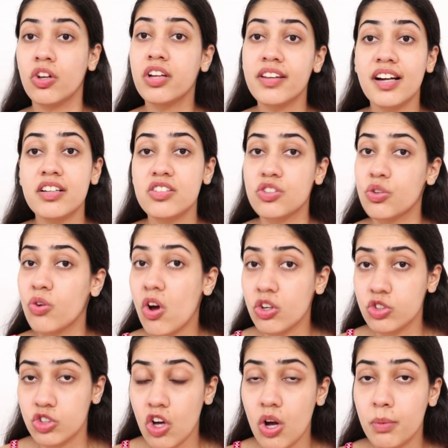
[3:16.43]
Not that it's a
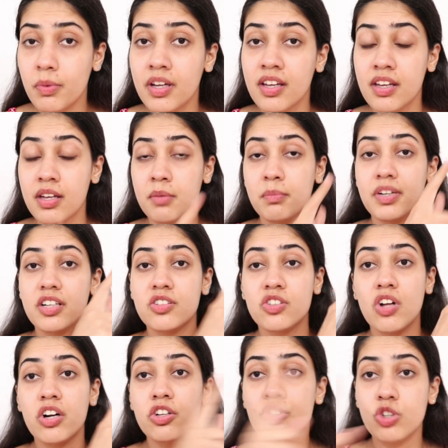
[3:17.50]
wrong job, but
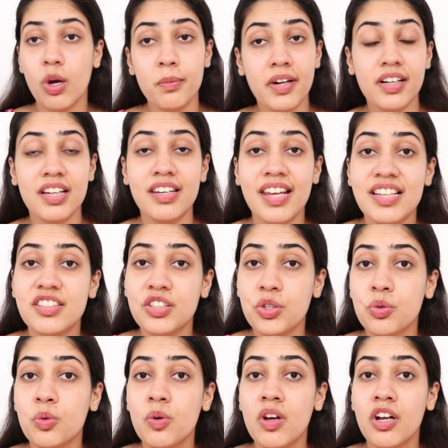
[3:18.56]
it's not a job that connects
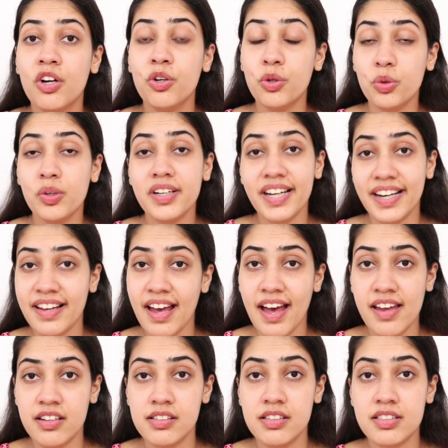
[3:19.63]
you to a data
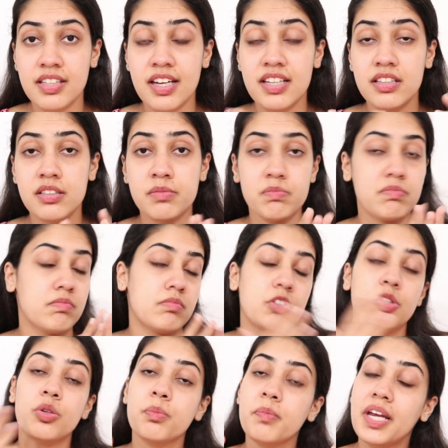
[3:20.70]
analyst and,
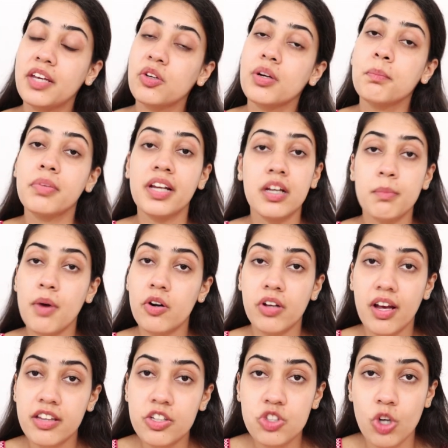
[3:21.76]
you know, make you complain
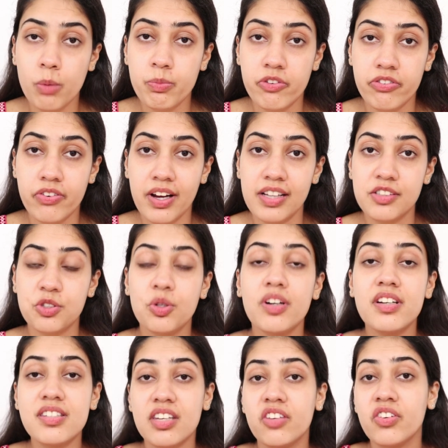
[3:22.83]
about other job profiles.
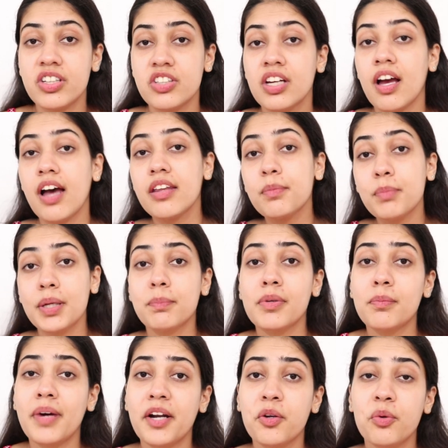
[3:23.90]
You're discouraging other
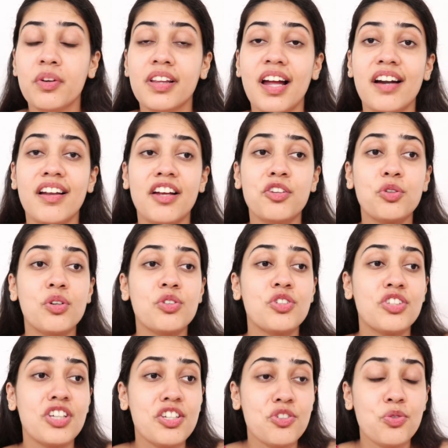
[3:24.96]
people by doing that, and you're
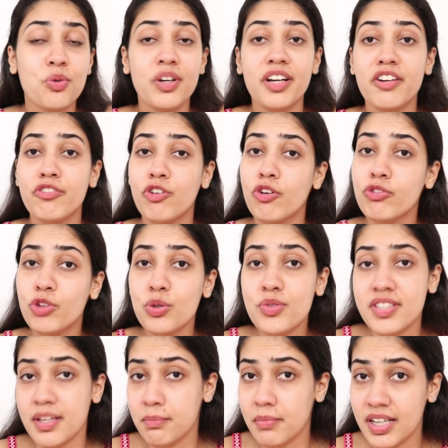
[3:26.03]
just doing it for
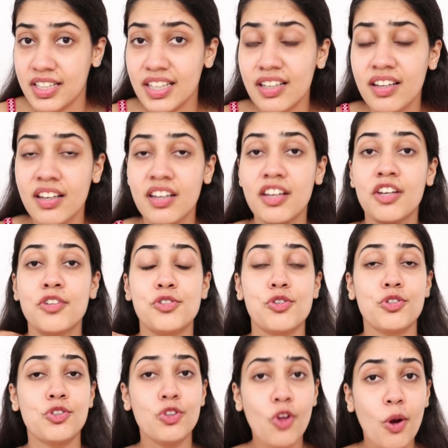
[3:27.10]
views and money.
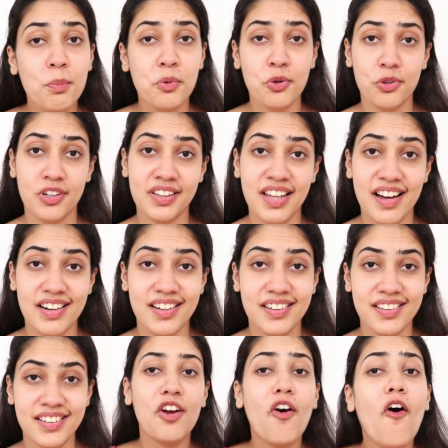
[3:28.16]
So stop doing
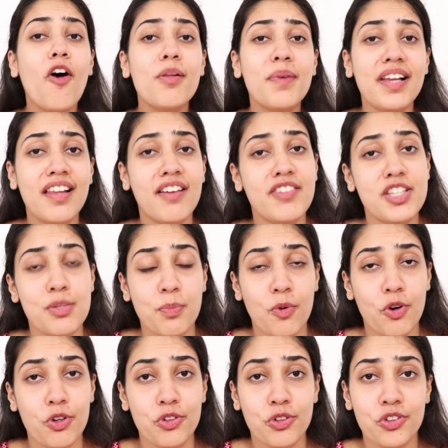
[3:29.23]
that. All my love and
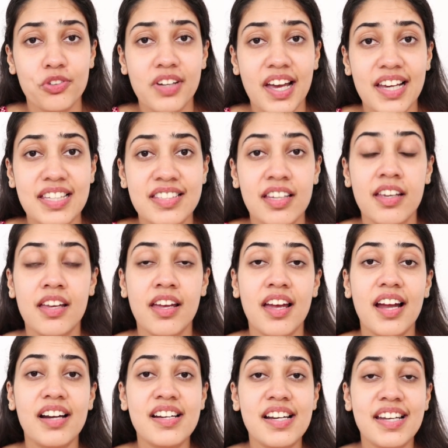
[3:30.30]
support to you guys,
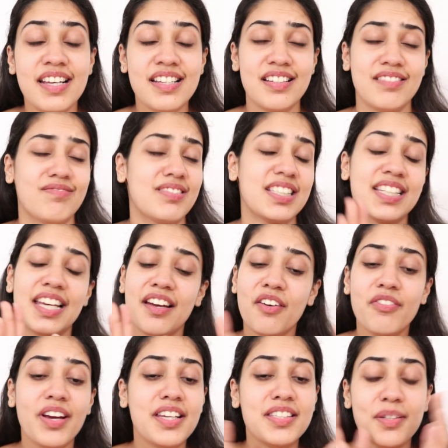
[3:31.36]
and tell, say
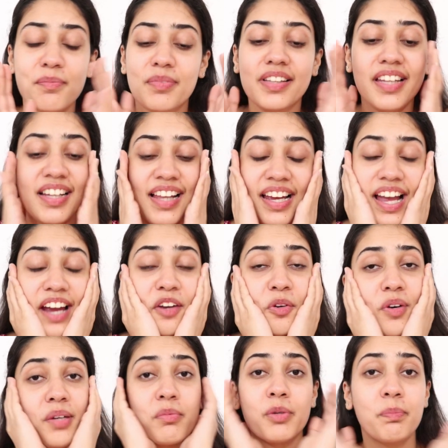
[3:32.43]
a very simple thing, like, I
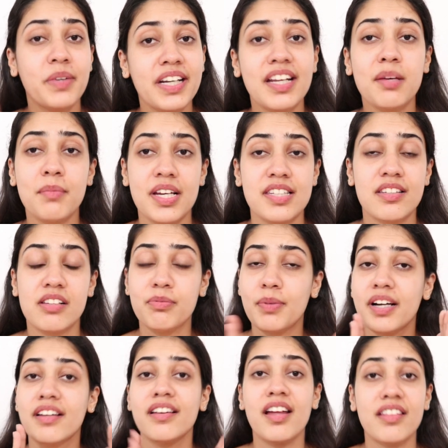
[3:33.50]
know I'm repeating myself,
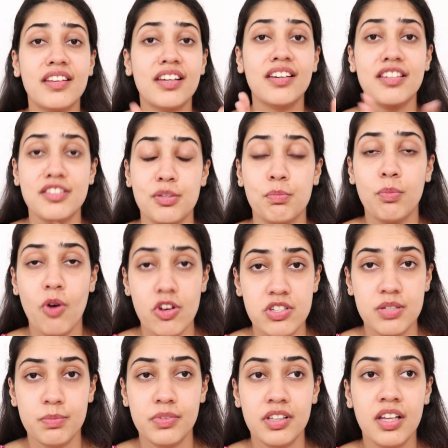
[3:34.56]
but nothing is
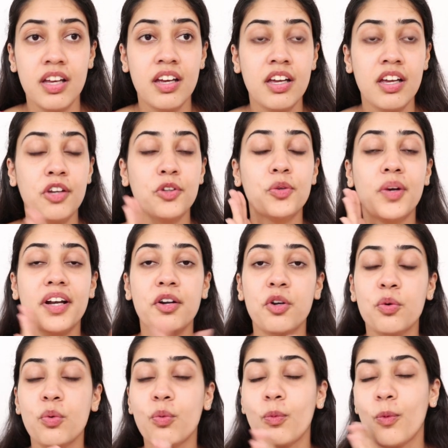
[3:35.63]
impossible. You can
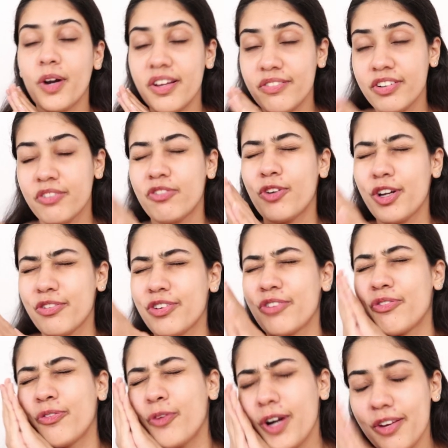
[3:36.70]
do whatever, whatever,
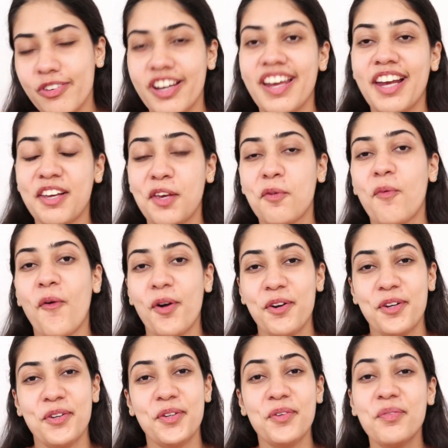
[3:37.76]
whatever heck you
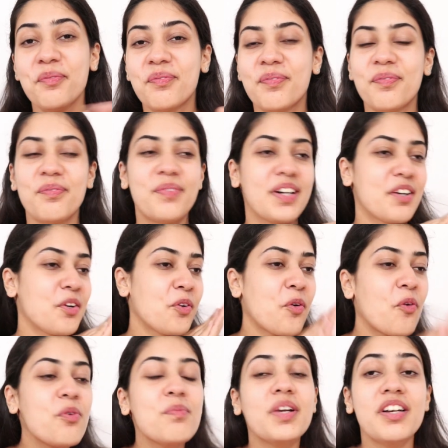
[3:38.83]
want to do, but
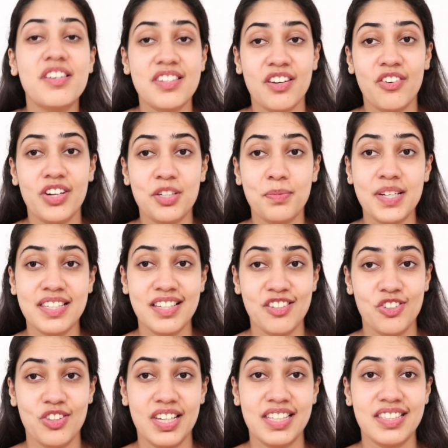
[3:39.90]
don't be discouraged by
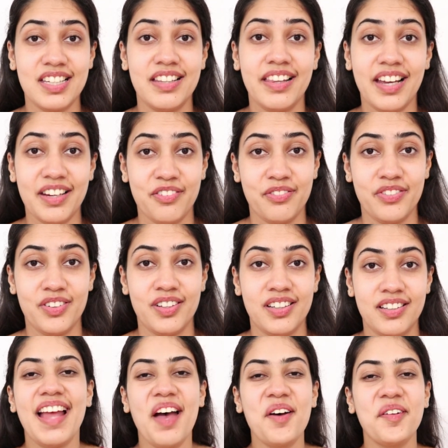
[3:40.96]
such things in life.
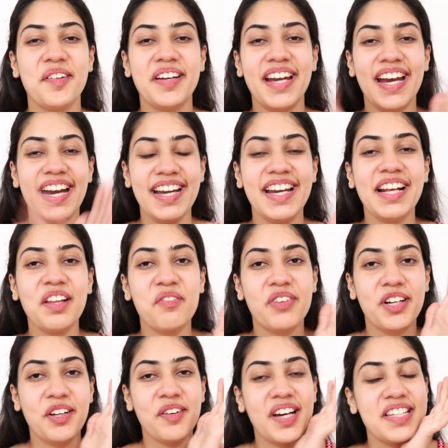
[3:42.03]
Now, ending the
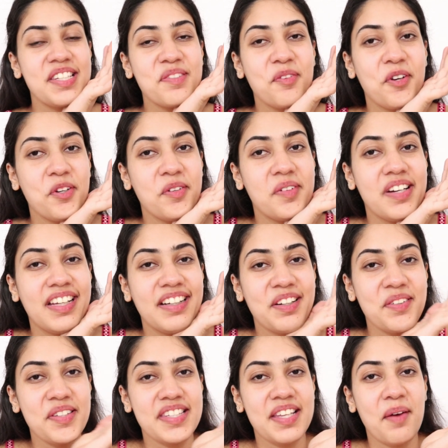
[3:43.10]
video, I just want to tell
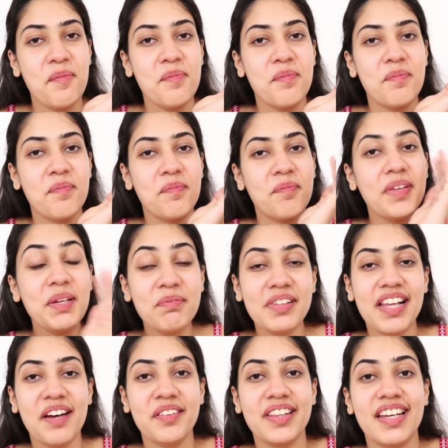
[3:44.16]
it to some
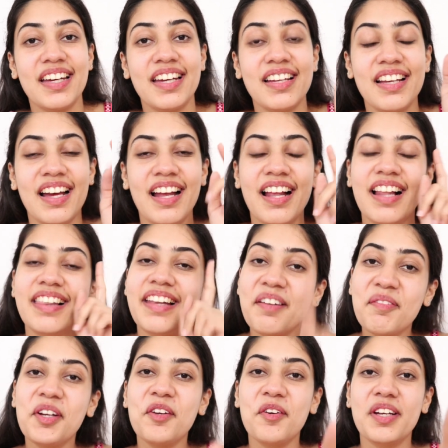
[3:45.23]
people out there.
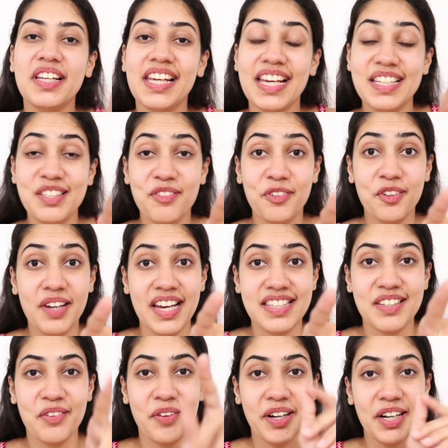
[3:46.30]
Let me know in case if you
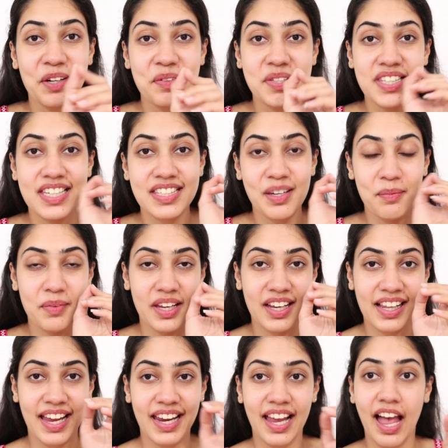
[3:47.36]
guys are ready to see
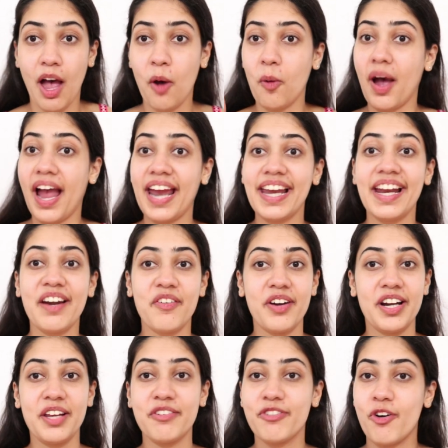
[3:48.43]
something like how I get
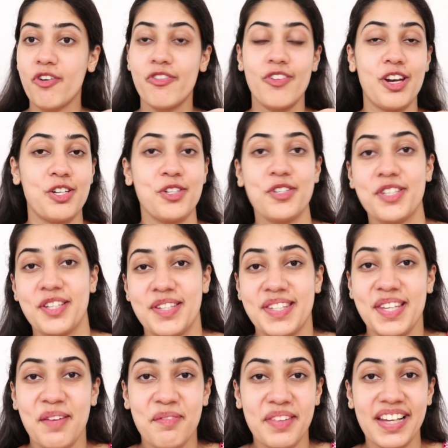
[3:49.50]
ready for freshers or
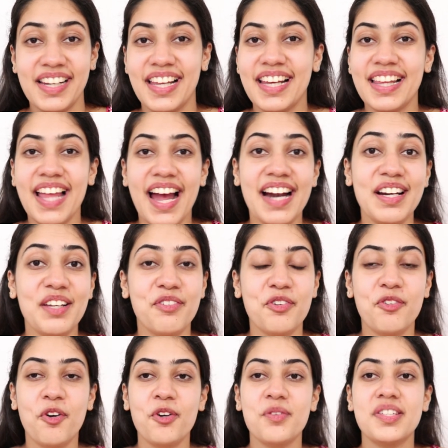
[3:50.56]
something like that. If
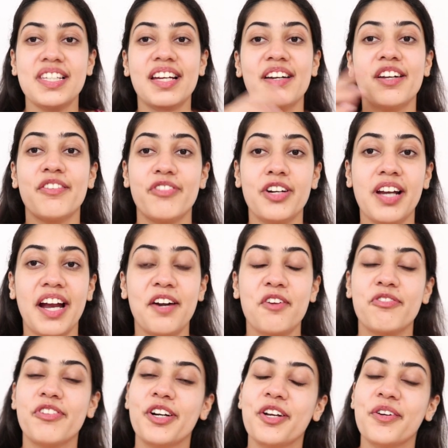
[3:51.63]
you want to see a different kind
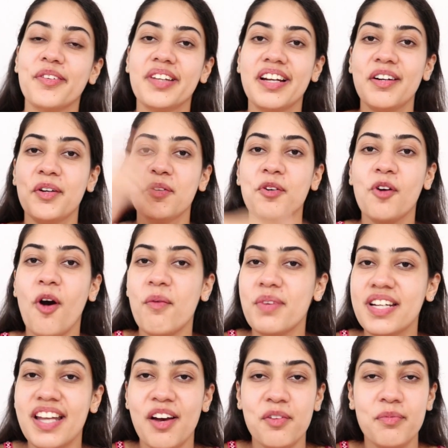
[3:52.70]
of video, then do
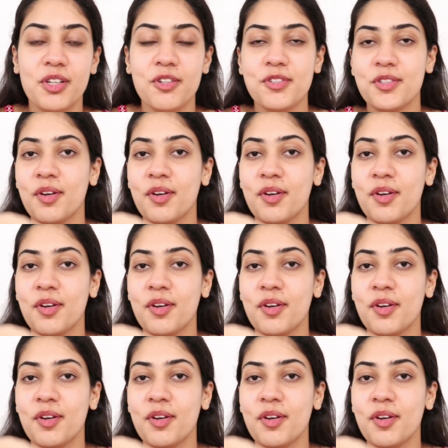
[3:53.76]
comment down below.